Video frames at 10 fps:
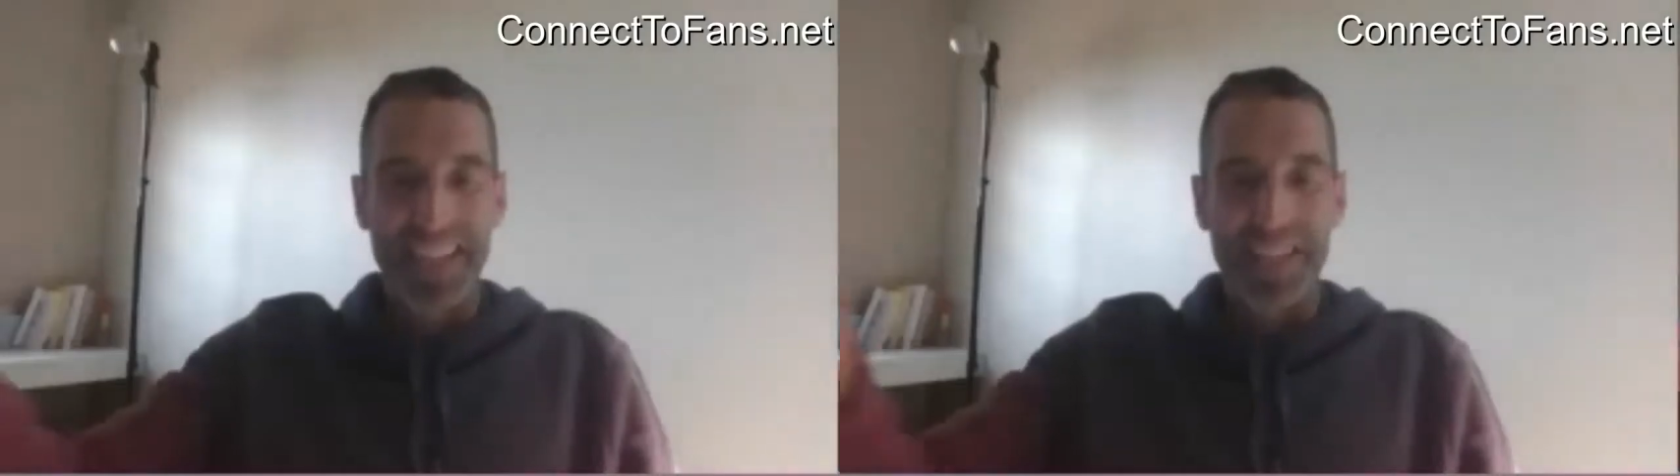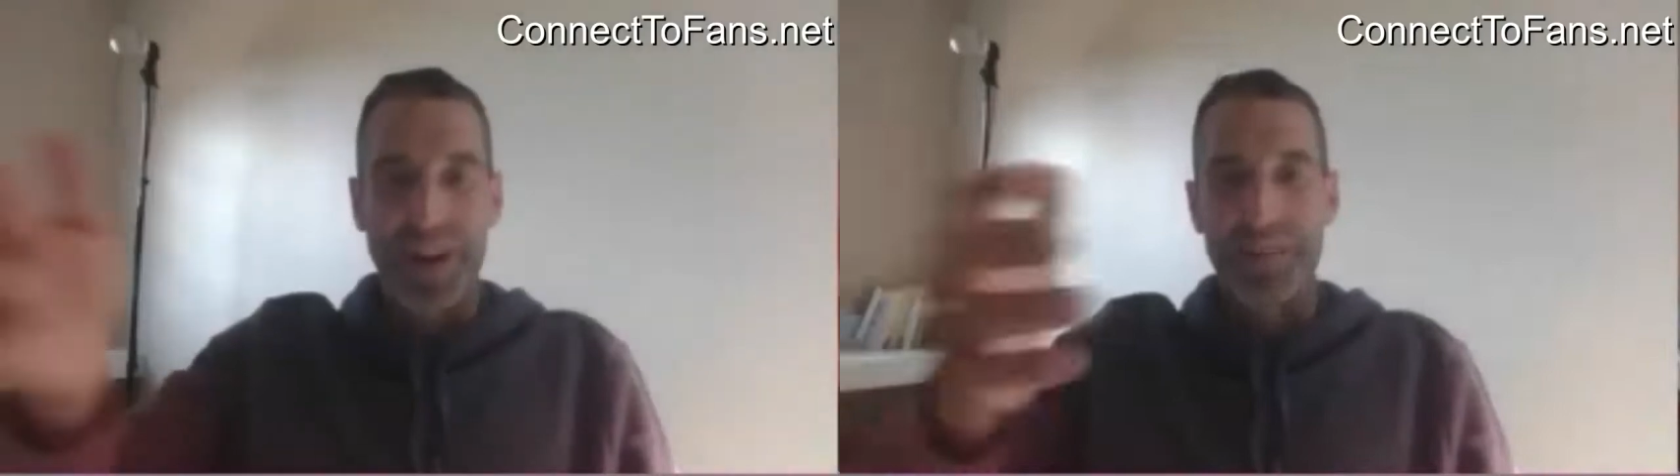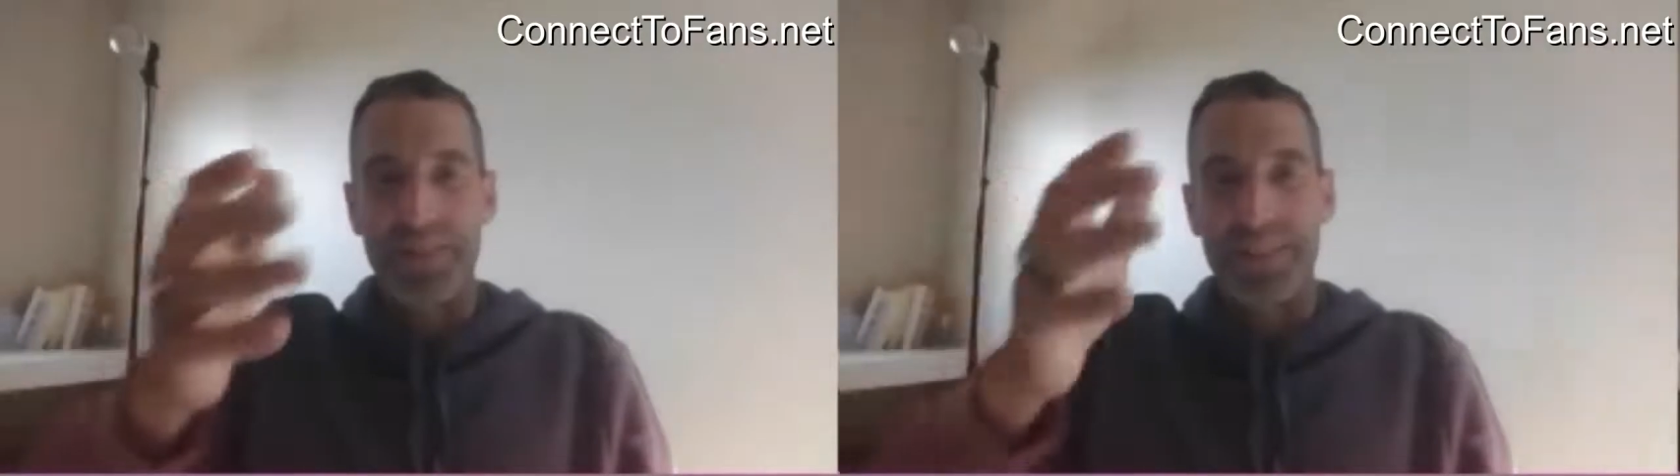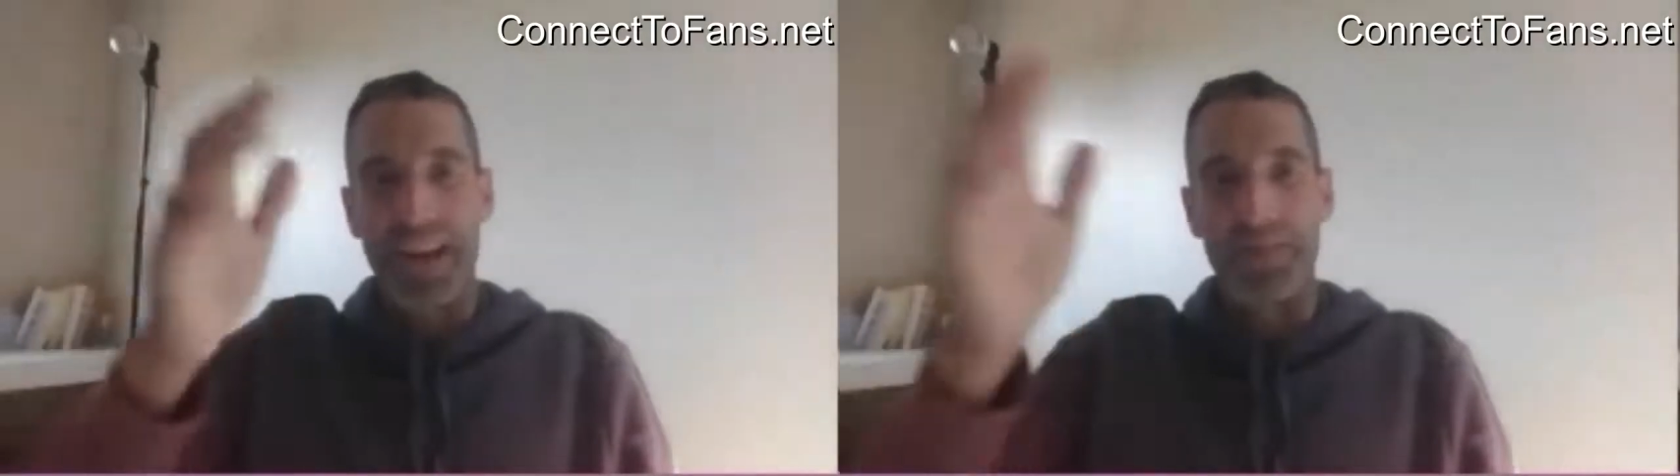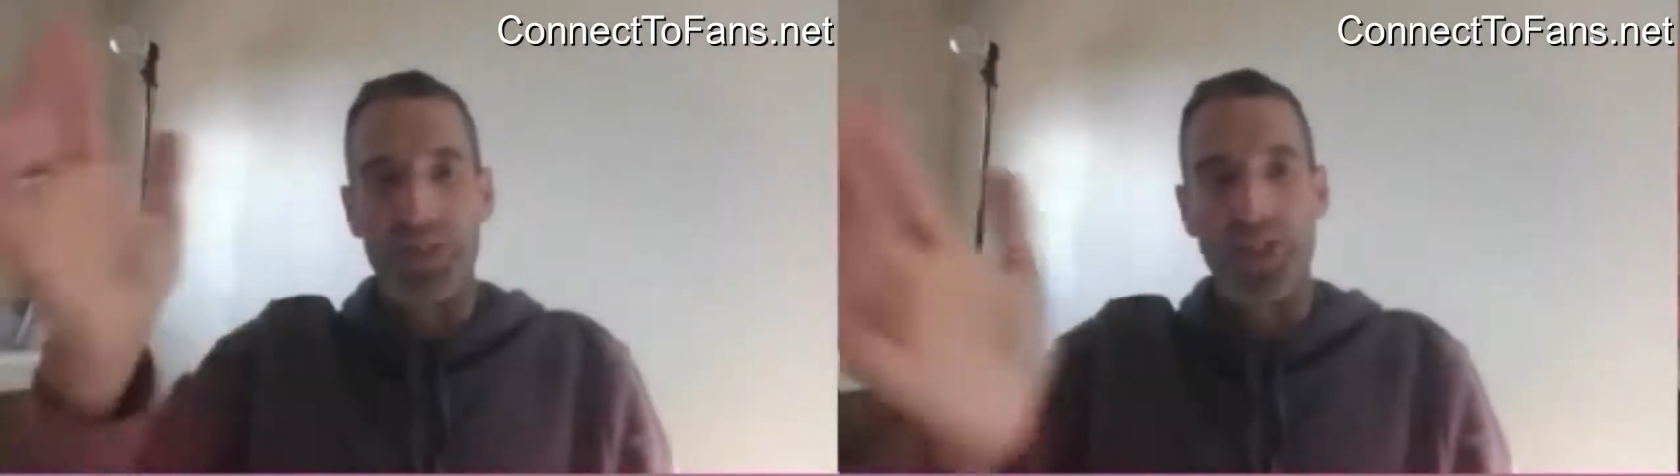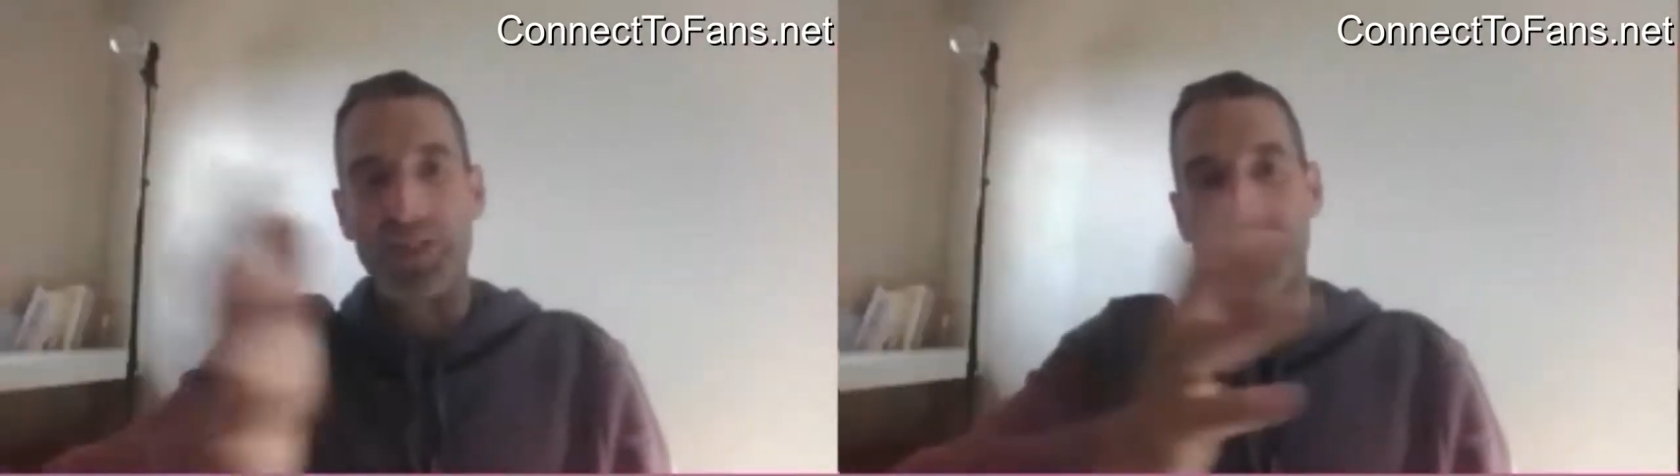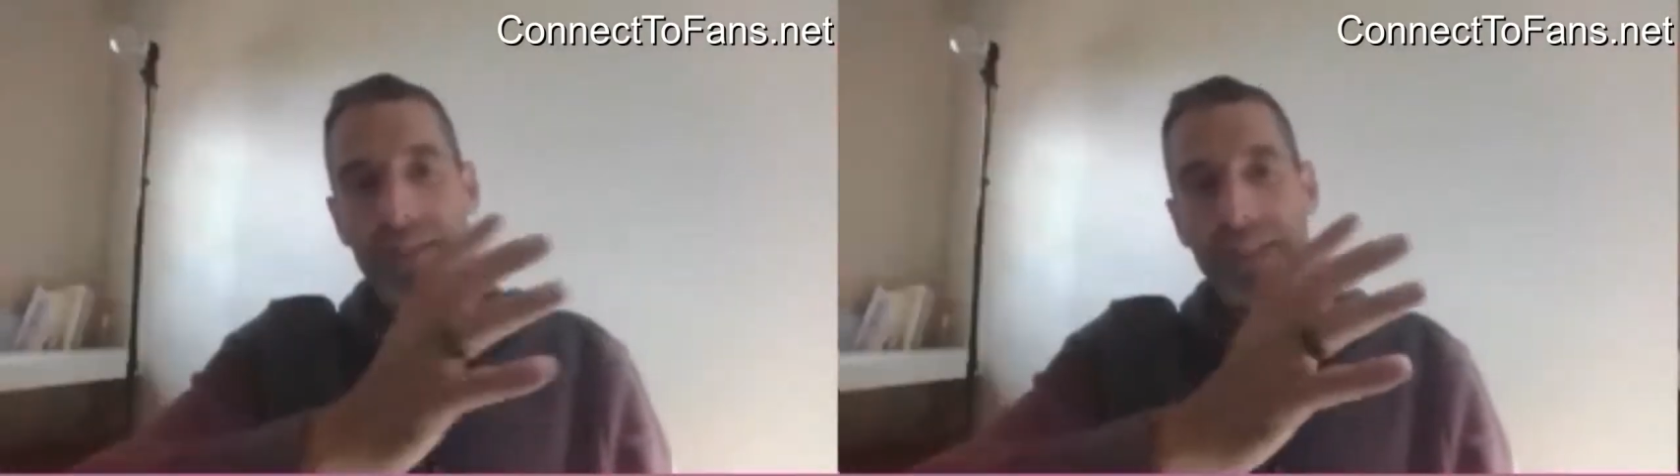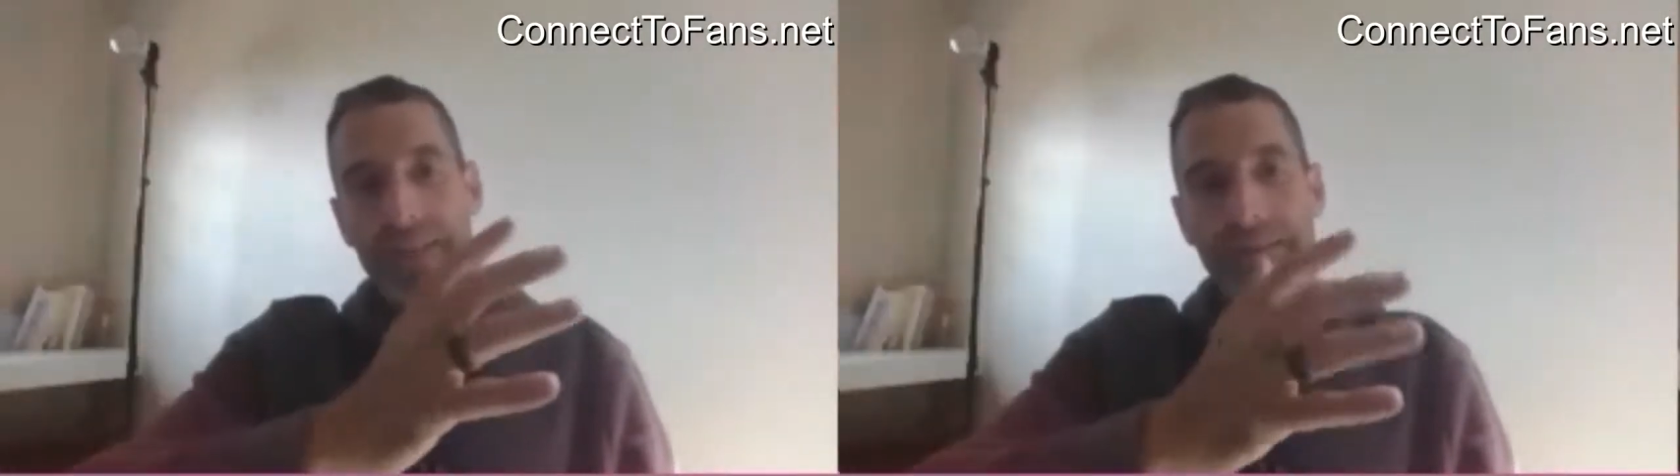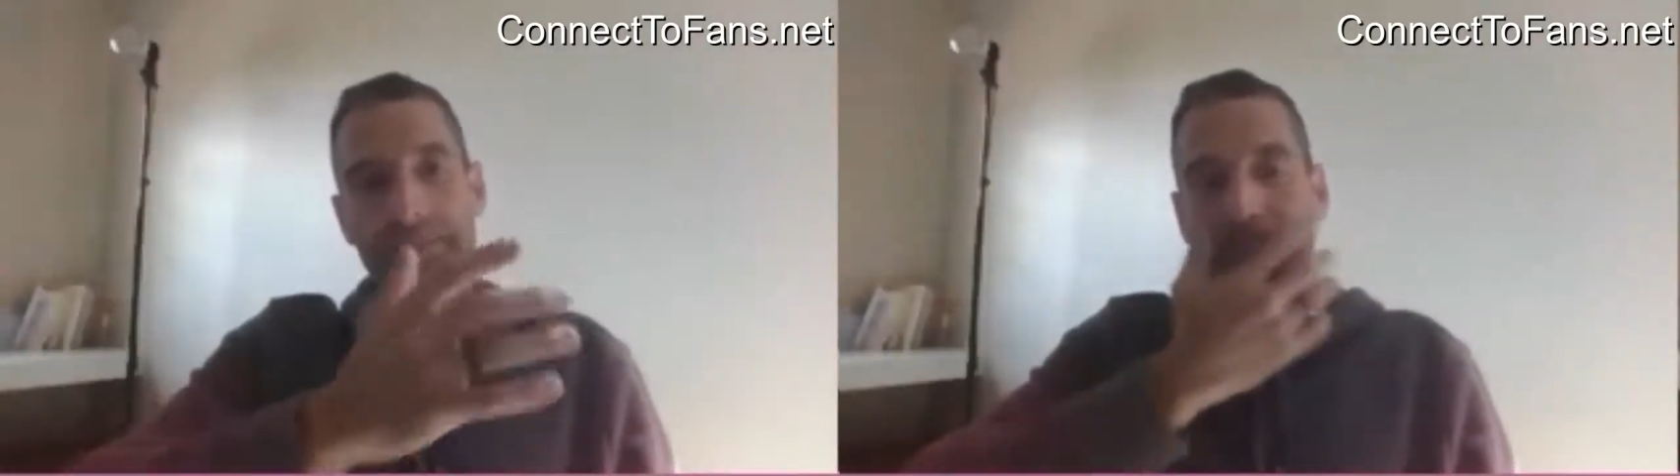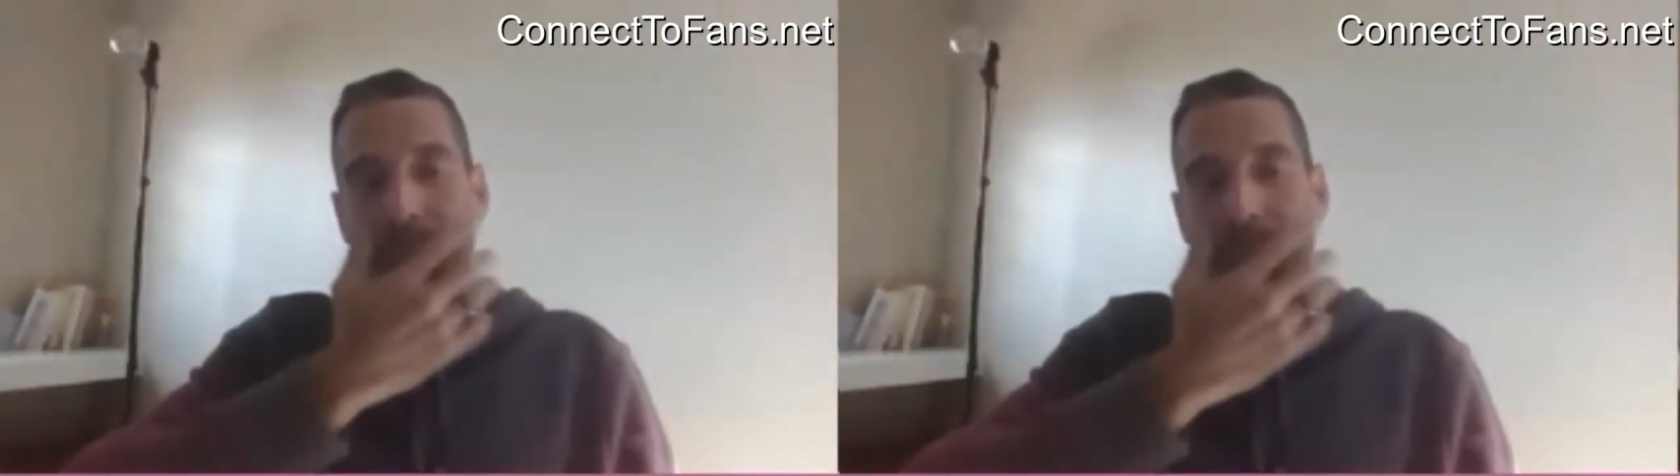So I would say I've shifted